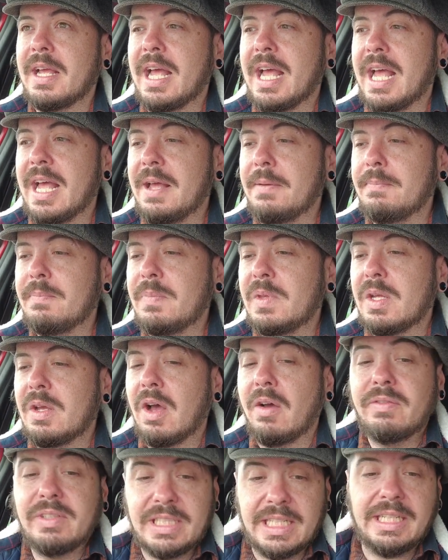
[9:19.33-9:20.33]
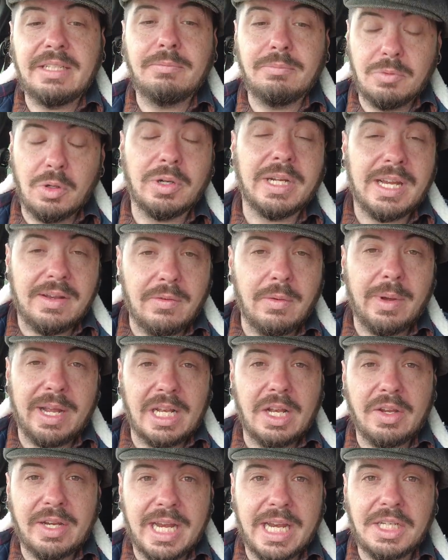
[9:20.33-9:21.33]
Obviously not giving away
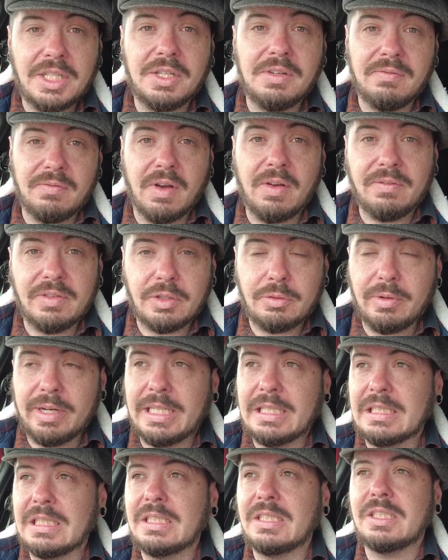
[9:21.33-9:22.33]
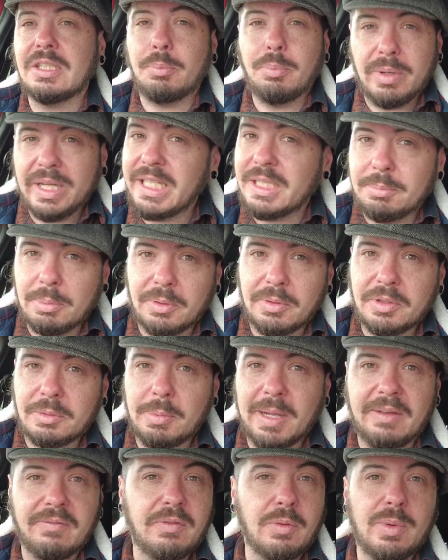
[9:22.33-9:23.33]
location for obvious reasons, so please be
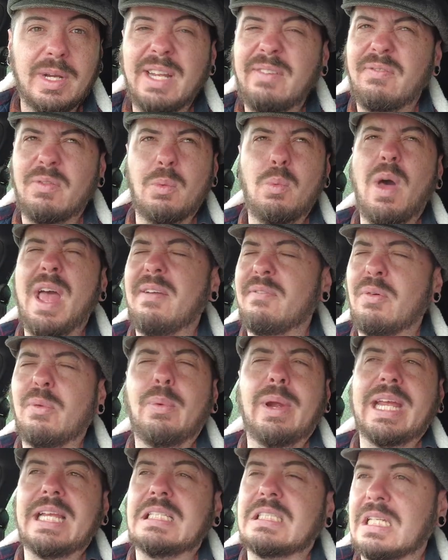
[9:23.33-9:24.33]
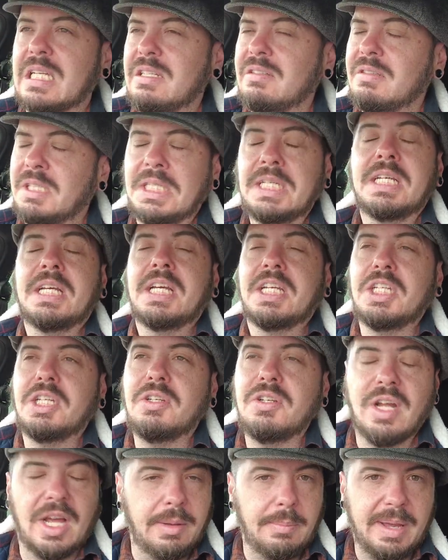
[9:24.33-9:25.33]
respectful, and if for whatever reason
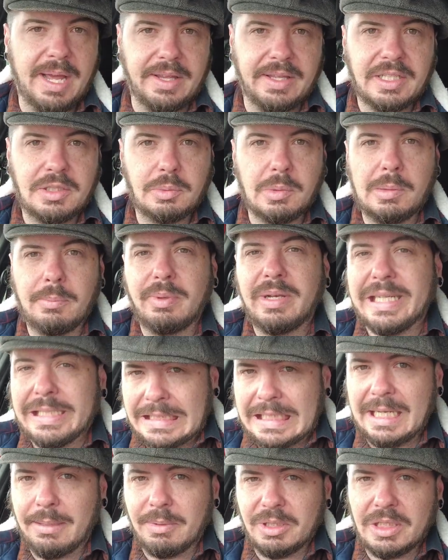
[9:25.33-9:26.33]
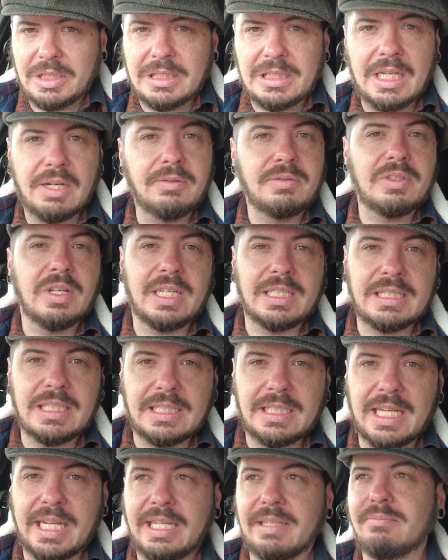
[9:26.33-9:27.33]
you know about this one, please keep it to yourselves. Like I
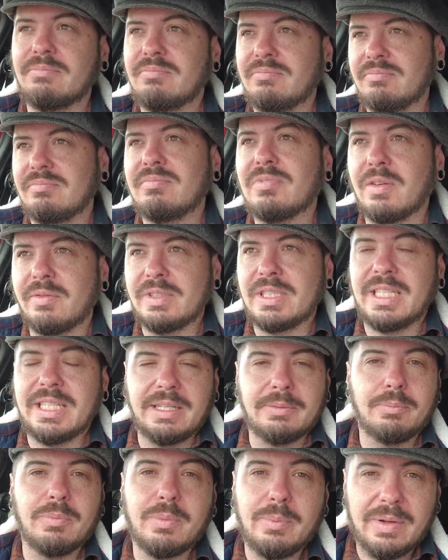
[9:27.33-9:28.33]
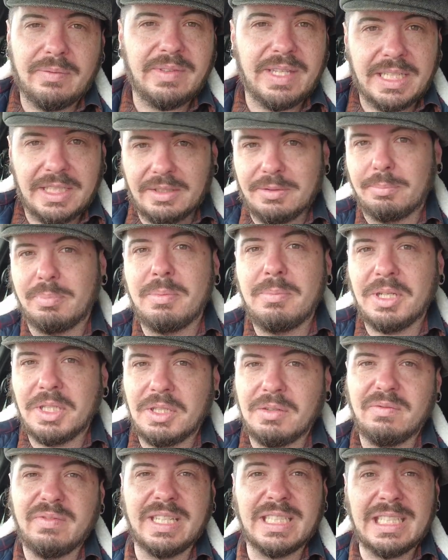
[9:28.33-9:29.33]
said, they obviously, with these
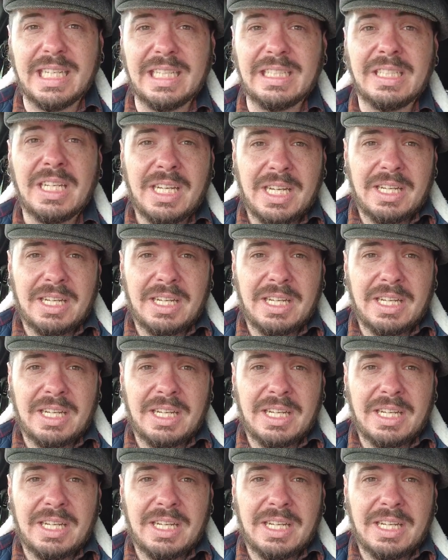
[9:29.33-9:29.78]
permission visits,